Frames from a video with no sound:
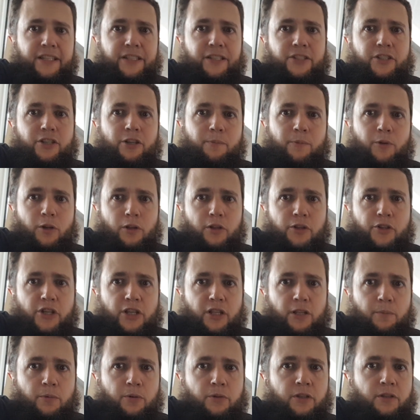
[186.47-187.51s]
terminology in
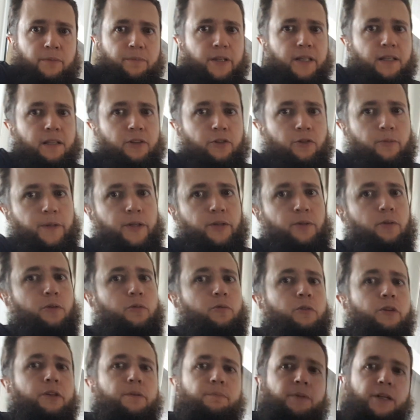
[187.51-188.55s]
the book can be a little bit
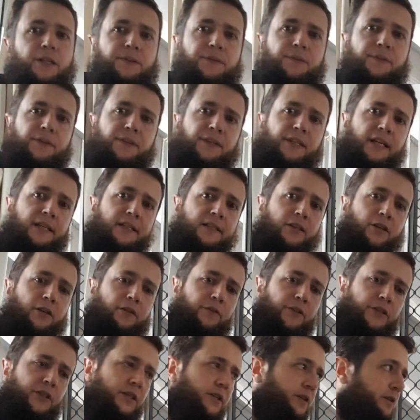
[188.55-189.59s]
awkward, but that's
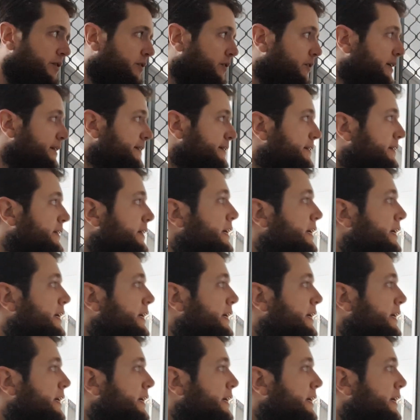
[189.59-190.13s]
over to you guys.